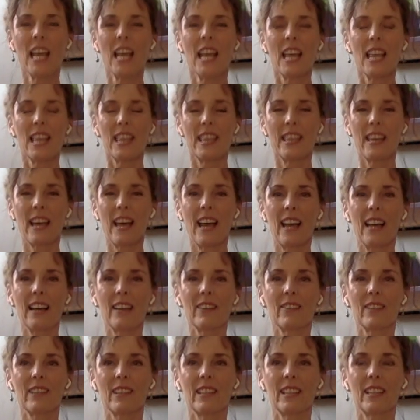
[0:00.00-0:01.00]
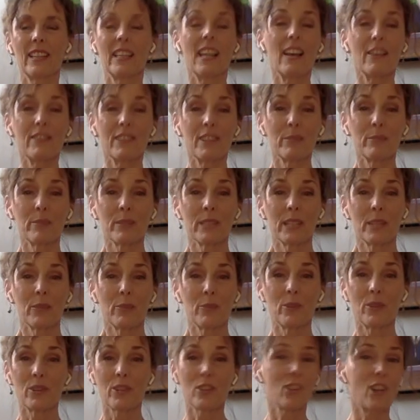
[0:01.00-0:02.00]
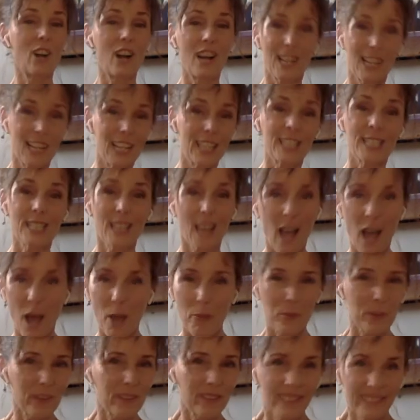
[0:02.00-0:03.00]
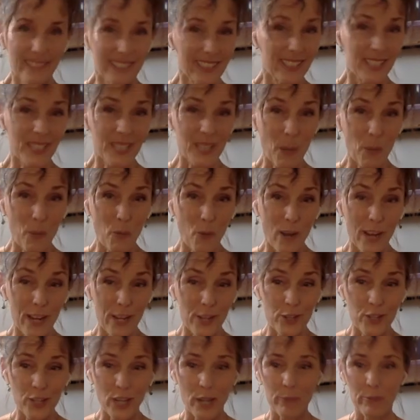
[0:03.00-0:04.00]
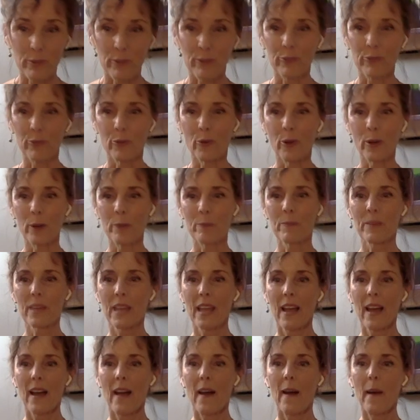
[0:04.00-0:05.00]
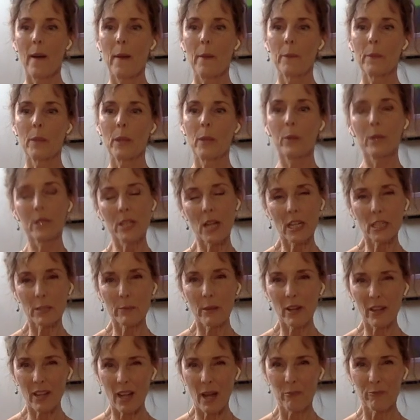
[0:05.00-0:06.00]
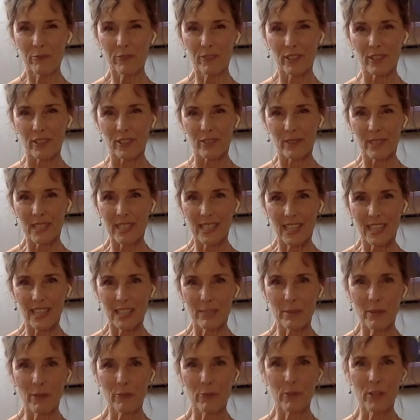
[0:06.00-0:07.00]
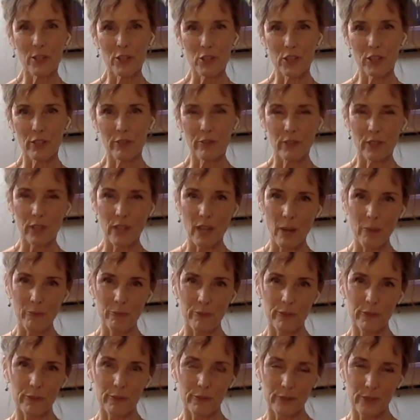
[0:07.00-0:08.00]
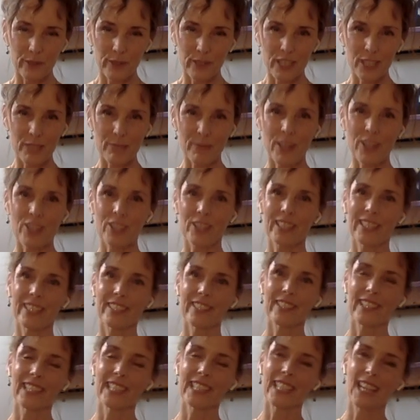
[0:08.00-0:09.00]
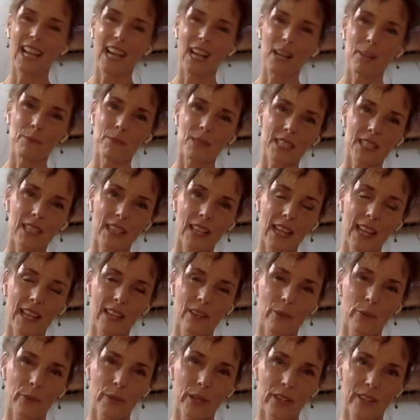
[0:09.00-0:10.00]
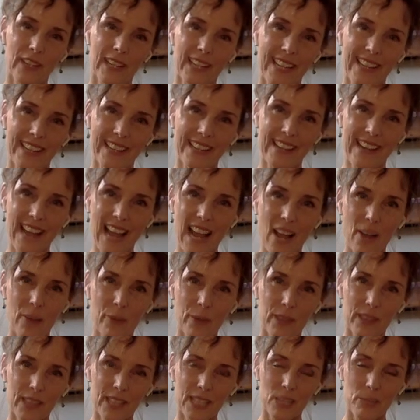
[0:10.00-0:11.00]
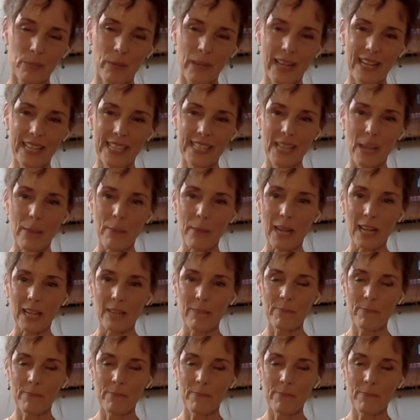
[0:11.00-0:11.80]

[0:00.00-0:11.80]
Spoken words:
that inevitably will clog us up in some way, shape, or form. And we talked about comfort. We talked about reaching for comfort food, especially during times like we are in now with this pandemic.